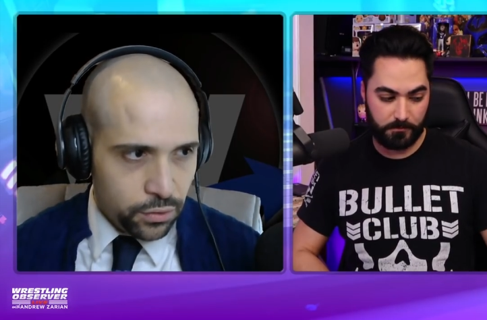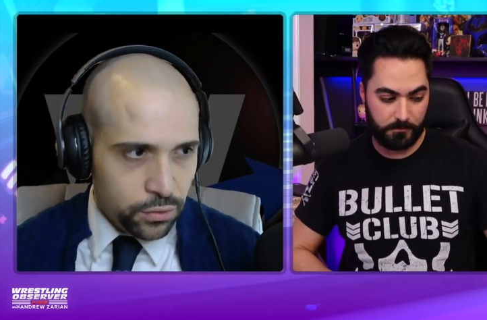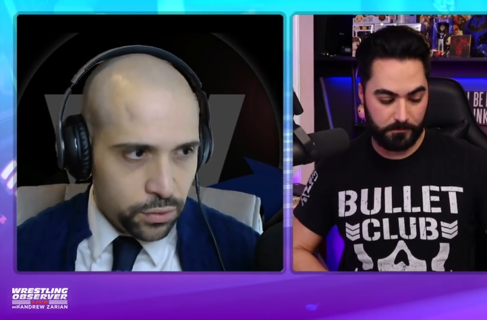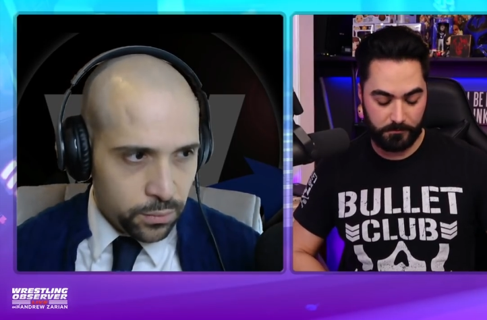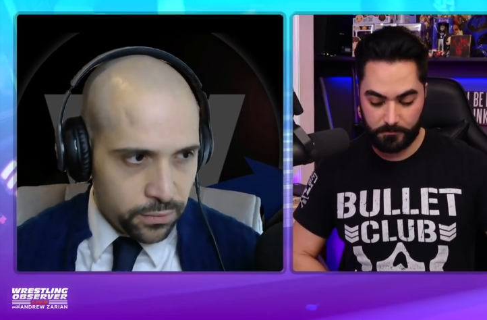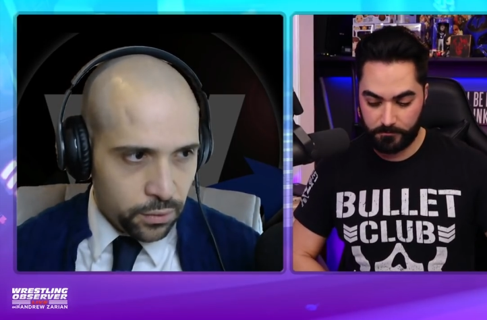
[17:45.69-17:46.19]

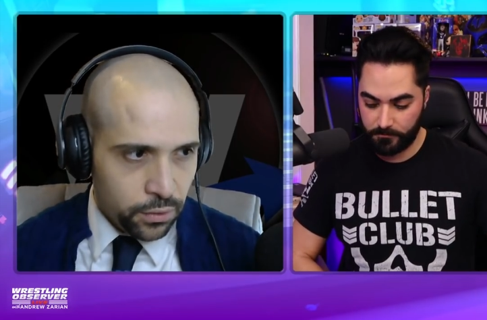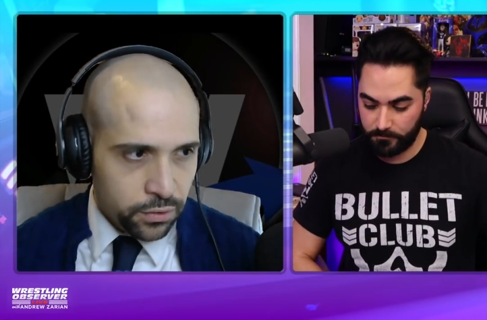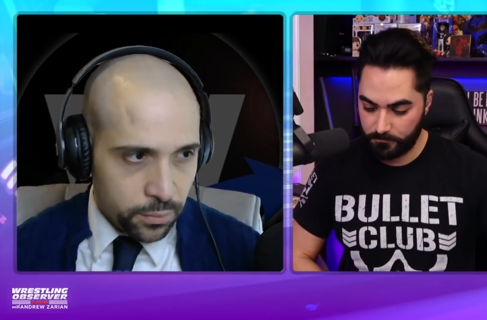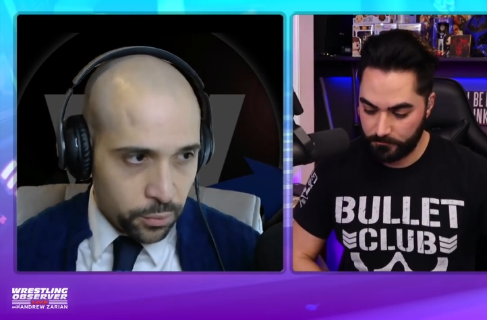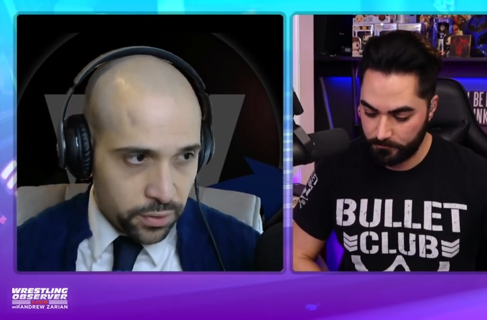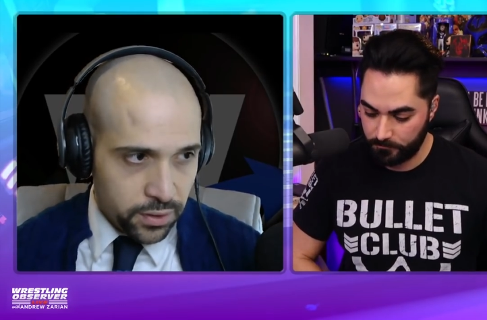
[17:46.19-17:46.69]
Speaker 1: YouTube
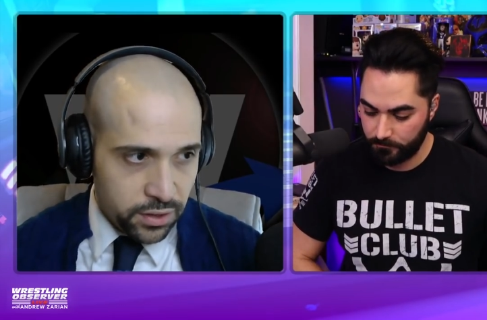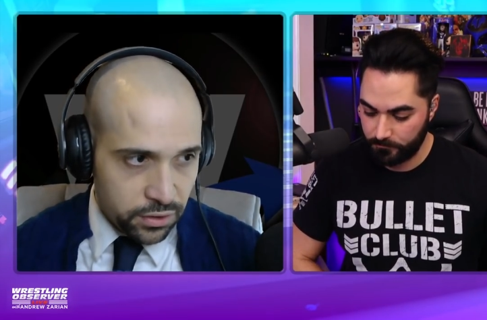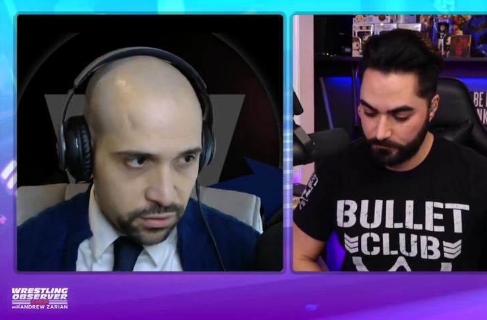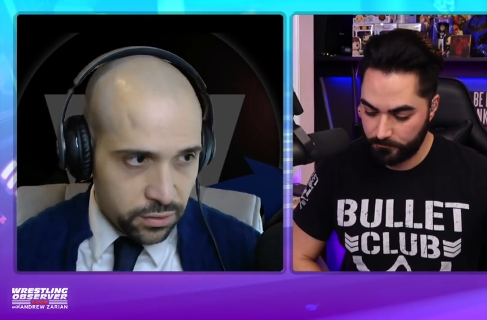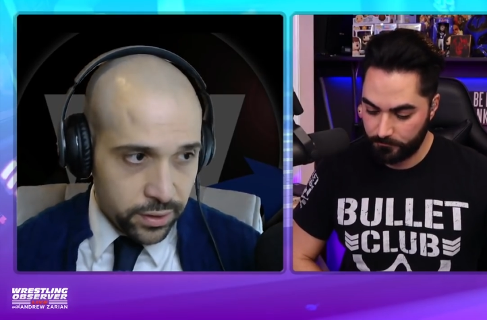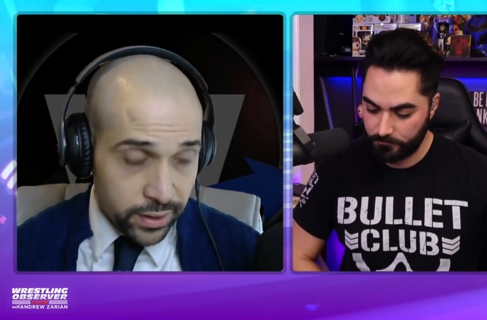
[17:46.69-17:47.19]
viewership or the
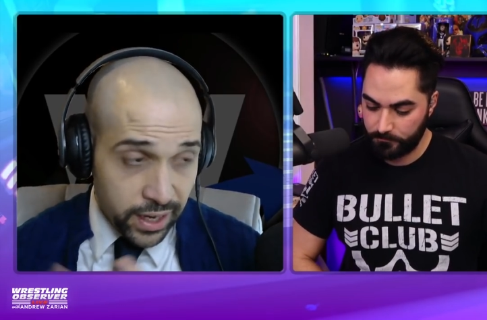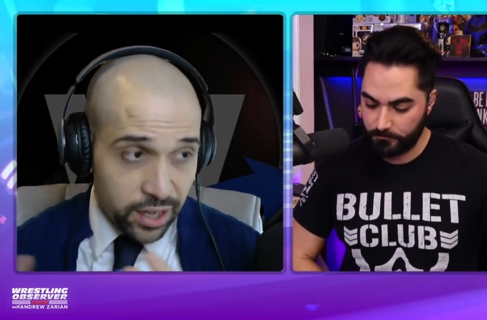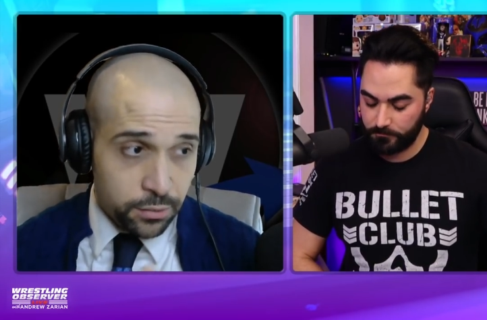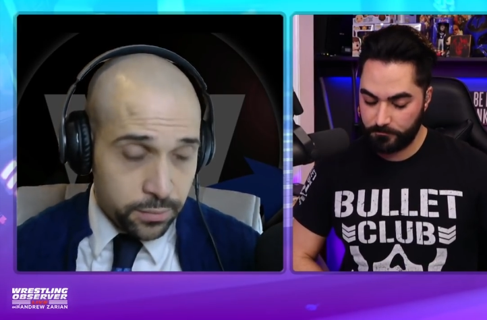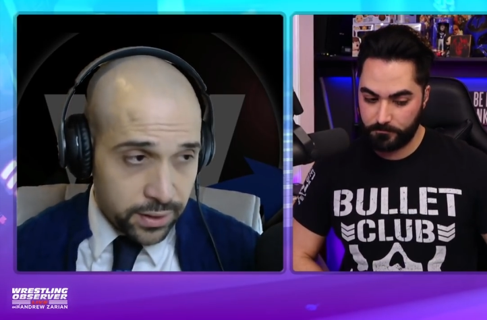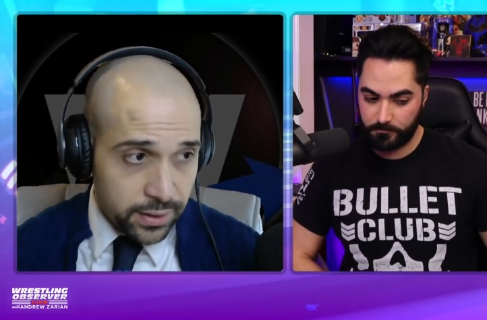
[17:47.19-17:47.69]
digital
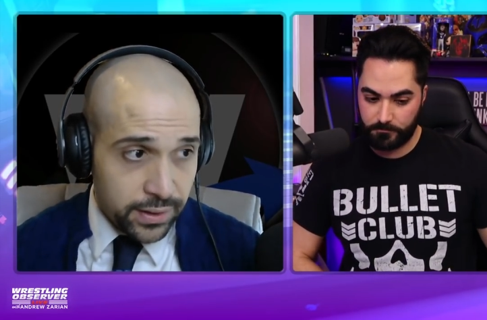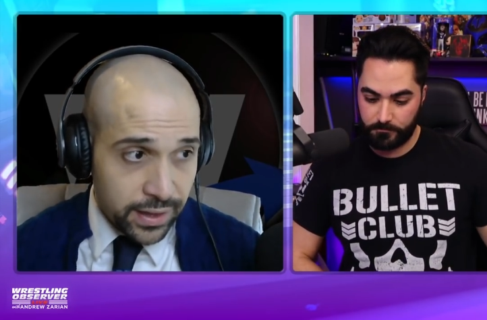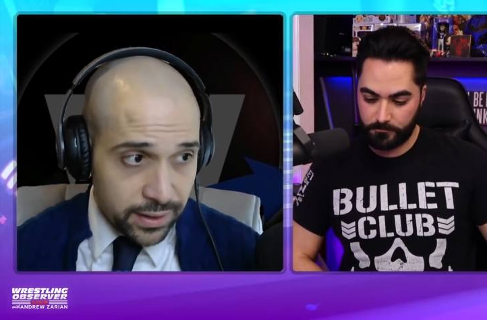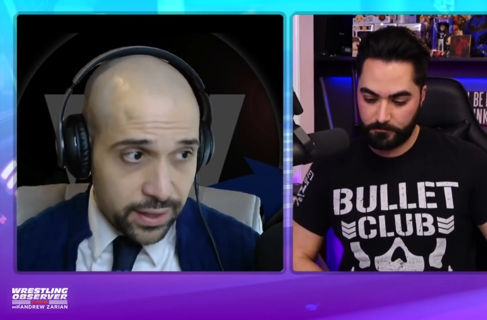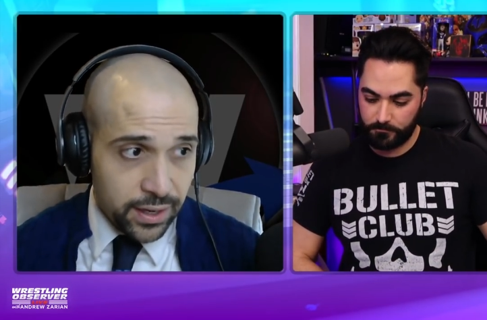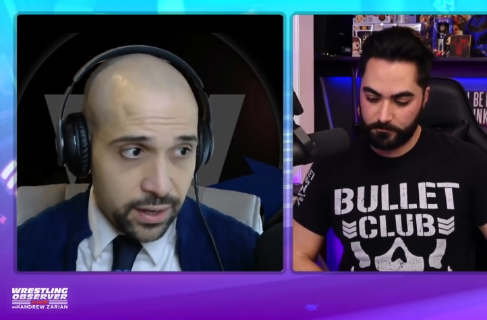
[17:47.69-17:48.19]
engagement
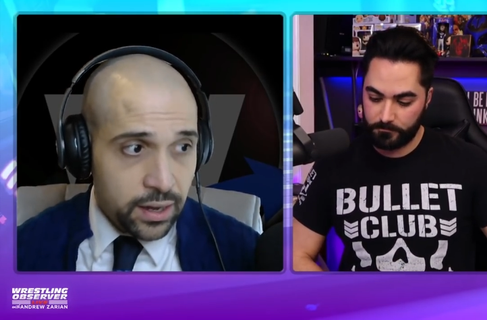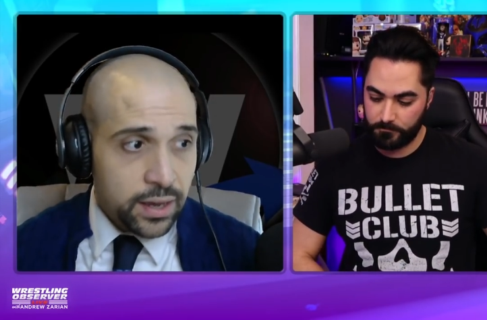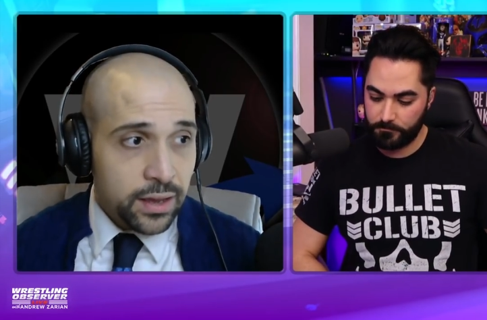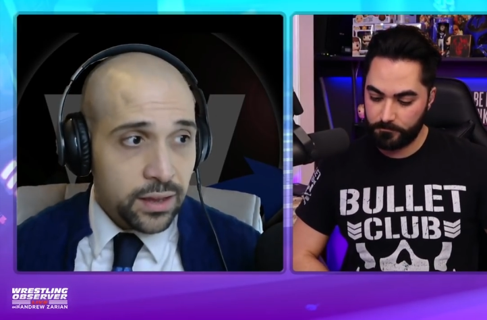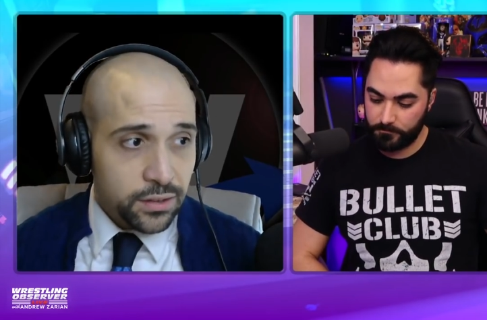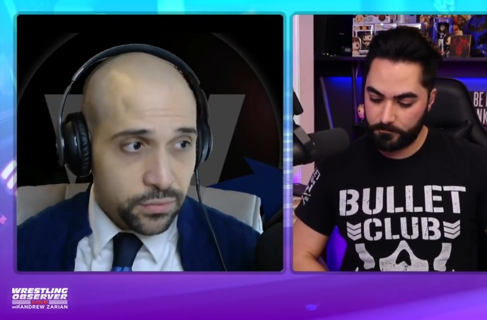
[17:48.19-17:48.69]
that they get
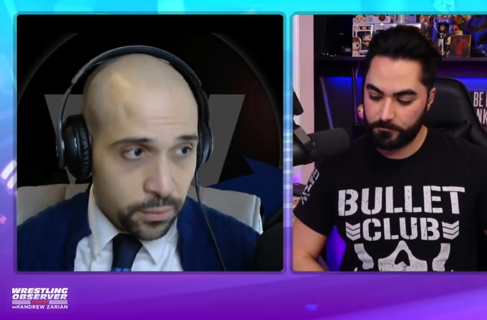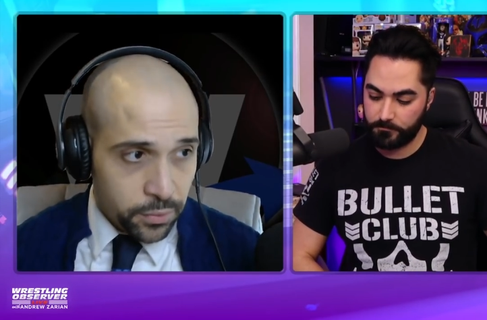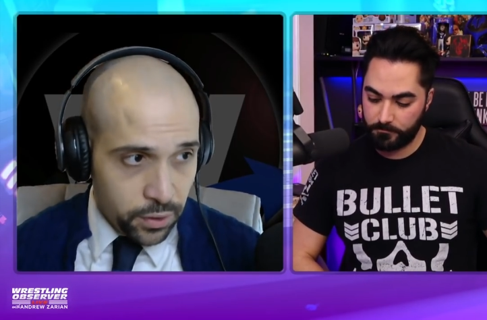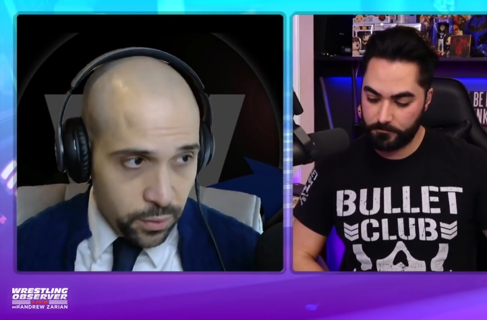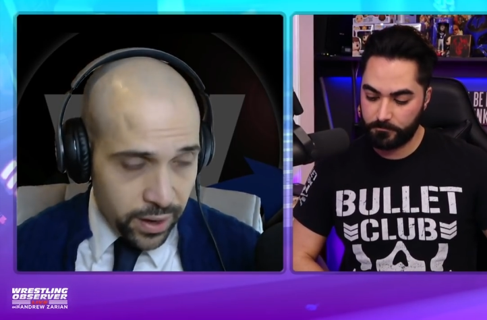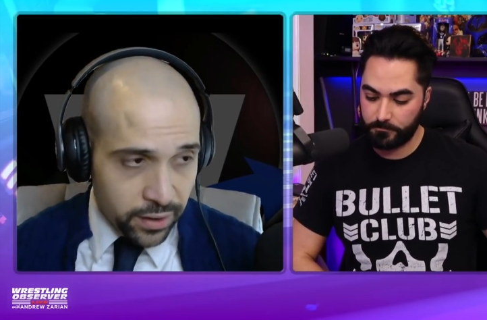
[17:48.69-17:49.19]
is
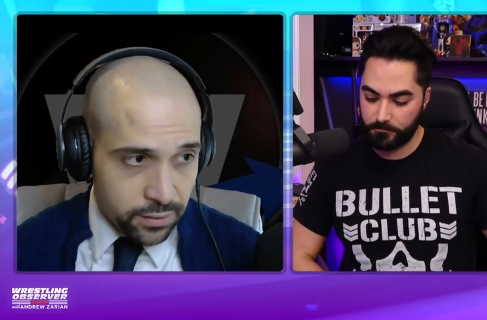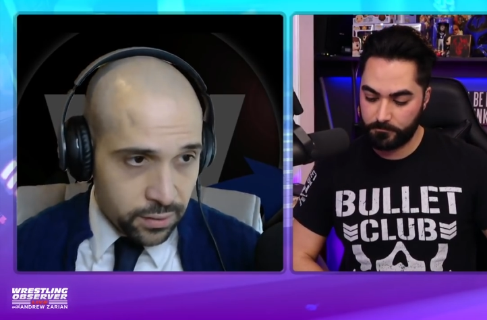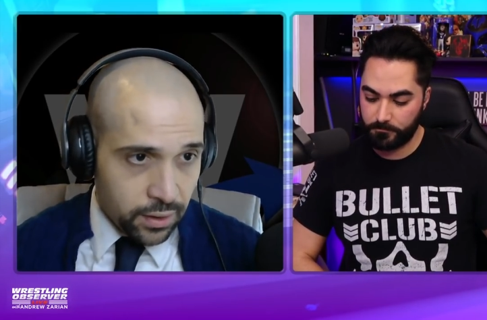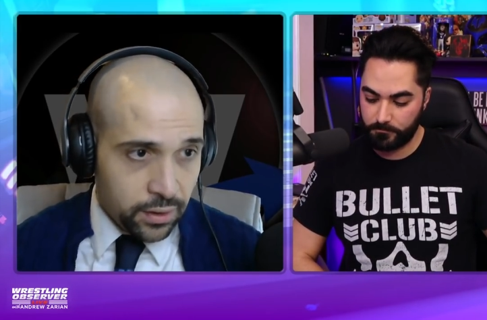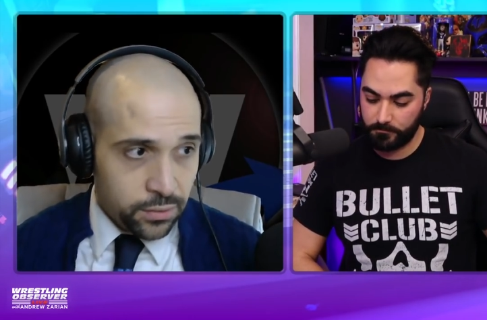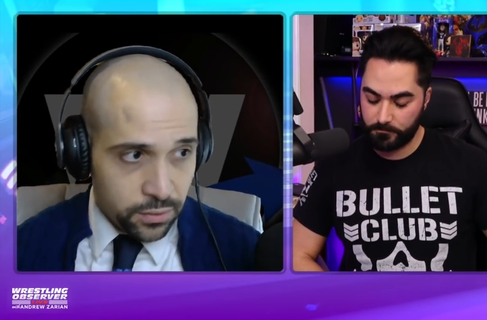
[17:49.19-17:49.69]
from the US.